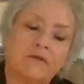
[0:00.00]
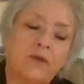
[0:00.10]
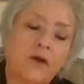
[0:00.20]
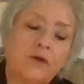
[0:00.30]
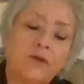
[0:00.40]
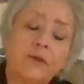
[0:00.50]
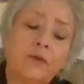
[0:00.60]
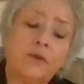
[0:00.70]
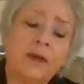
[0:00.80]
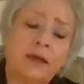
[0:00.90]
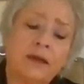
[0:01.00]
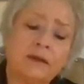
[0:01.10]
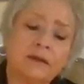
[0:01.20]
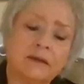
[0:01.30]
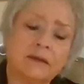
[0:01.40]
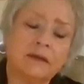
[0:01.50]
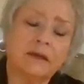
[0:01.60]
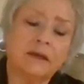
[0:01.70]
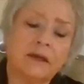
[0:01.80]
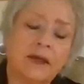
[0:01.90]
flow through me
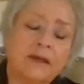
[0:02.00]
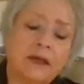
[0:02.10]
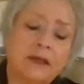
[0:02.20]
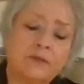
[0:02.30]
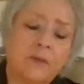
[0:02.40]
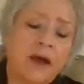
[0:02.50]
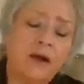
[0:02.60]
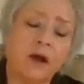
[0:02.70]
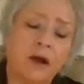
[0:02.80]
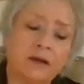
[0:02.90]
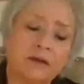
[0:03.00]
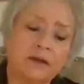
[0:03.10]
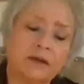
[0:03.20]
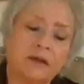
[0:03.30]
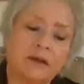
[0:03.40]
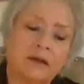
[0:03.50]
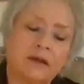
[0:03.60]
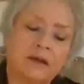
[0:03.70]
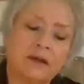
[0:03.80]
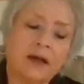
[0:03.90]
and touch my heart.
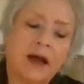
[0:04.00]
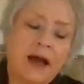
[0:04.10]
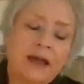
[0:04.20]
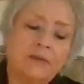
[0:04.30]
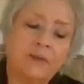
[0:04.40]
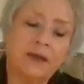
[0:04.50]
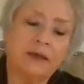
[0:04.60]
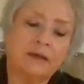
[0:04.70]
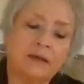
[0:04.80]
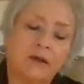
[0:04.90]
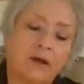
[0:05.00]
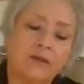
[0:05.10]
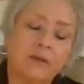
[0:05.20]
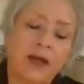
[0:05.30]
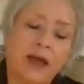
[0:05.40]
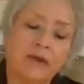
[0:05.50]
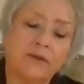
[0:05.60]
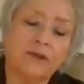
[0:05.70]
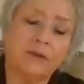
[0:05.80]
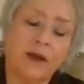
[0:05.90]
Guide me along the
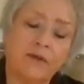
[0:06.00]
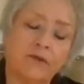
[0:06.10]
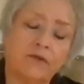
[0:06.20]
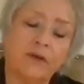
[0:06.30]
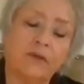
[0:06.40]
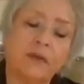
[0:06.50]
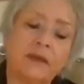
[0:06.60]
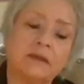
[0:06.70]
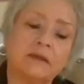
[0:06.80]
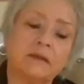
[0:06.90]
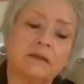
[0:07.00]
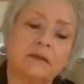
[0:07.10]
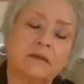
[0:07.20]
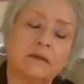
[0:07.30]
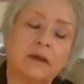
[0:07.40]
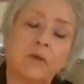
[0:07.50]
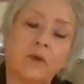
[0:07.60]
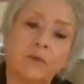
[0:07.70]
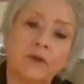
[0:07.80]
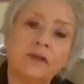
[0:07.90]
path to my fulfillment. And
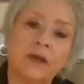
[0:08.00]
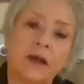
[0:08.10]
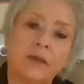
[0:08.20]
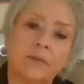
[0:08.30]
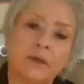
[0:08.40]
one more time.